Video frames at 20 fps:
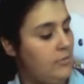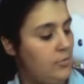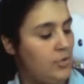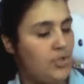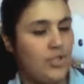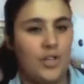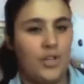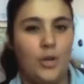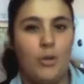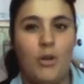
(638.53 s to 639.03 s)
I'm
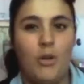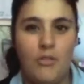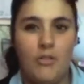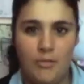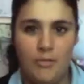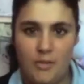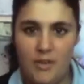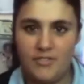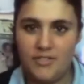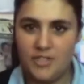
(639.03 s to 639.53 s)
just going to go
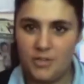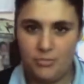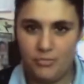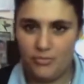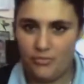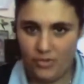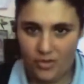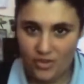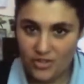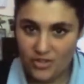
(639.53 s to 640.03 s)
over what I've done
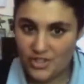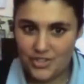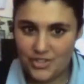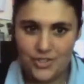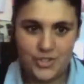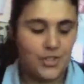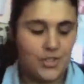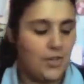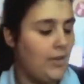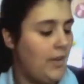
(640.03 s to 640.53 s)
before just
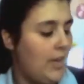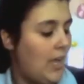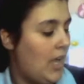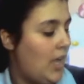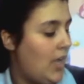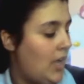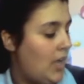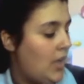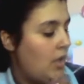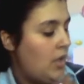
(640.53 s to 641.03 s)
to show
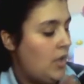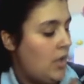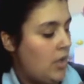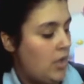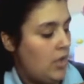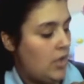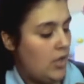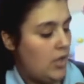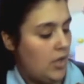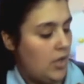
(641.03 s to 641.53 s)
you.